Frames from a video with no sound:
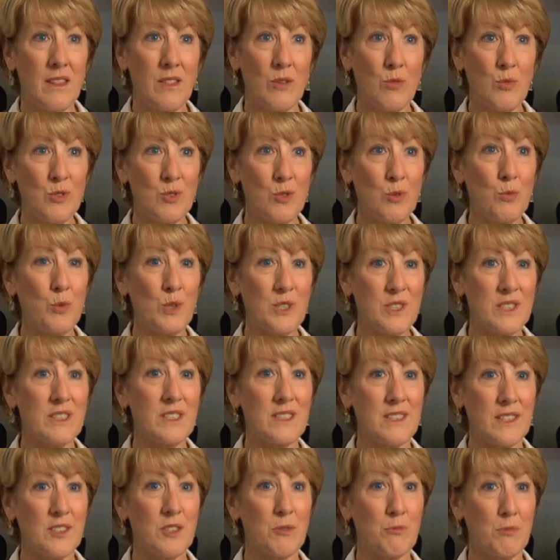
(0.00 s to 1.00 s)
The Woodrow Wilson
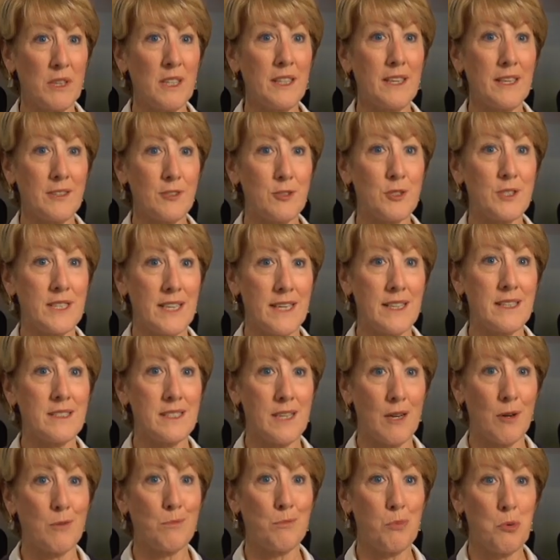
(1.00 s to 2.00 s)
Center really understands
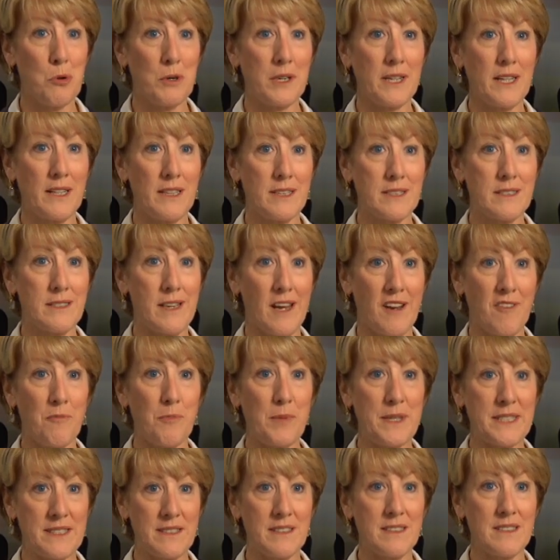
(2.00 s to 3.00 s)
how important it is to have
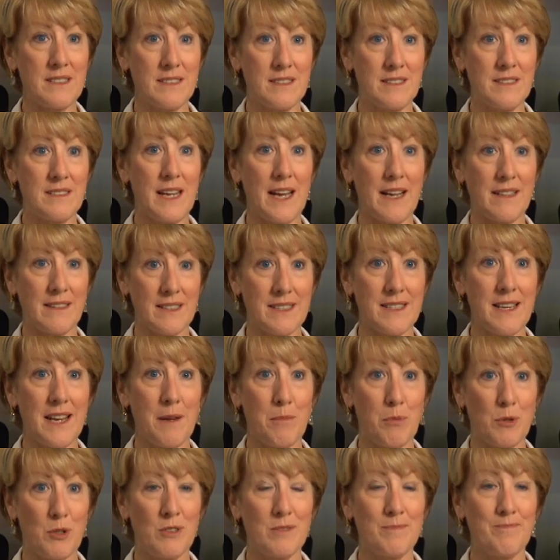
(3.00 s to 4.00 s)
business at the
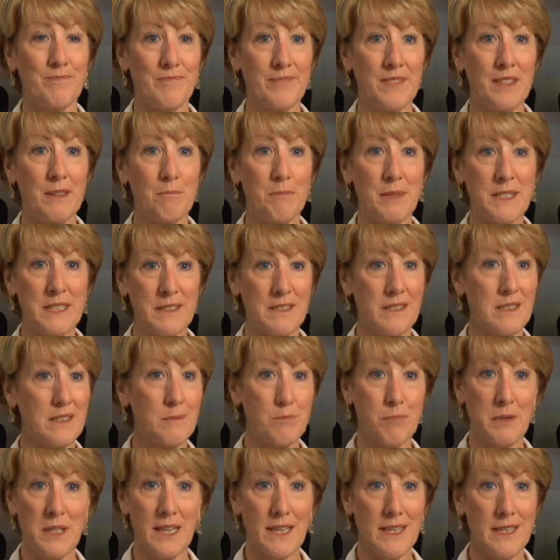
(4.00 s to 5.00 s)
table. Business
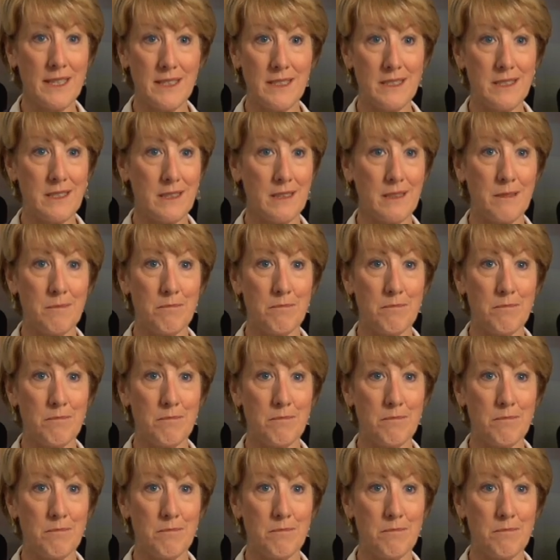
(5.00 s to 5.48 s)
plays an